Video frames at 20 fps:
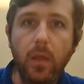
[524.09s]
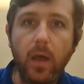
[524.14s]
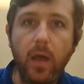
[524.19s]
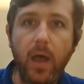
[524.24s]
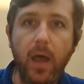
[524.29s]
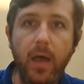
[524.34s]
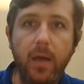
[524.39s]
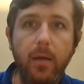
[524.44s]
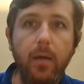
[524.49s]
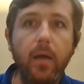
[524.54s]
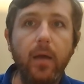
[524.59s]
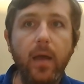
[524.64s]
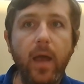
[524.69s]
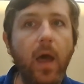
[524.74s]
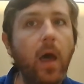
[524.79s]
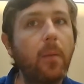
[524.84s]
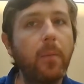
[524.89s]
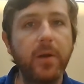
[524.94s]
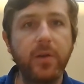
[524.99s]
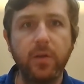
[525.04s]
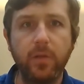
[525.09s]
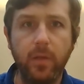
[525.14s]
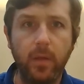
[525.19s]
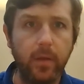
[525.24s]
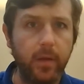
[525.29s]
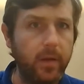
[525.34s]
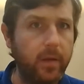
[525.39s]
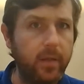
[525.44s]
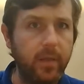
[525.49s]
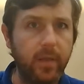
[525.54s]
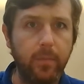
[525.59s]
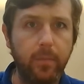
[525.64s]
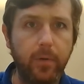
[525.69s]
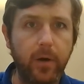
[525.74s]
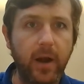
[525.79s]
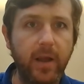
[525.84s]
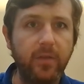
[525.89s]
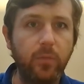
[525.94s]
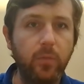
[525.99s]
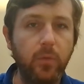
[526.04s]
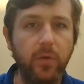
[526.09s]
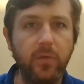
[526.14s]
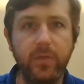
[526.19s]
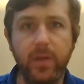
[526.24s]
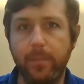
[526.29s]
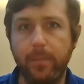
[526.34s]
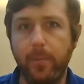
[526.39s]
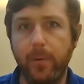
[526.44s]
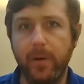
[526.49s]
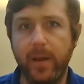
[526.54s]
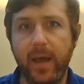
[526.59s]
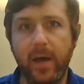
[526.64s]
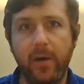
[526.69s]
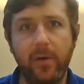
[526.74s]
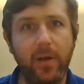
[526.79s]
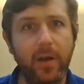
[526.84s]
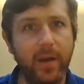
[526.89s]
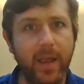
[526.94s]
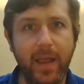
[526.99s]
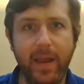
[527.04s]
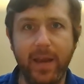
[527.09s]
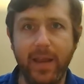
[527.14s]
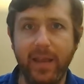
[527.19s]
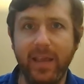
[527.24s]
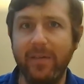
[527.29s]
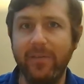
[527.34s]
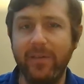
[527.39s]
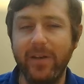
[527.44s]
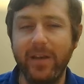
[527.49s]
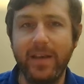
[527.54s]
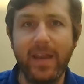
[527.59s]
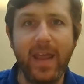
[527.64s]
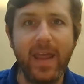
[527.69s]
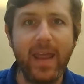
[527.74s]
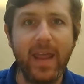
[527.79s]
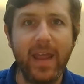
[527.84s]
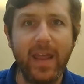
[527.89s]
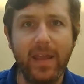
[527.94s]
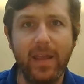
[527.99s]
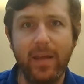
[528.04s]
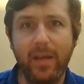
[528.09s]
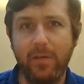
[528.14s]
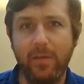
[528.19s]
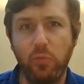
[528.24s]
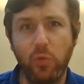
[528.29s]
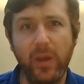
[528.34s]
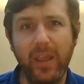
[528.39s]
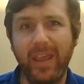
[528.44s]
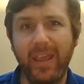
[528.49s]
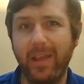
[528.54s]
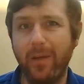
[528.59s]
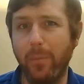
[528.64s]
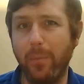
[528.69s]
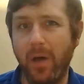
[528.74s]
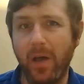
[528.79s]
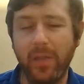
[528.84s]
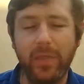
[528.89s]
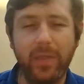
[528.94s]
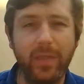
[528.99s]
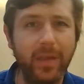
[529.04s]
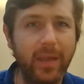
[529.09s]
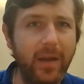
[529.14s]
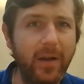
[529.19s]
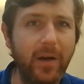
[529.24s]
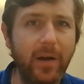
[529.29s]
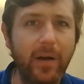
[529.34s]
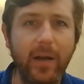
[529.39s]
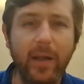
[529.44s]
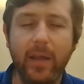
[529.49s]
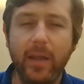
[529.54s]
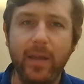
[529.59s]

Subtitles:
How much the price moves up or down on any given day, a week, month, year,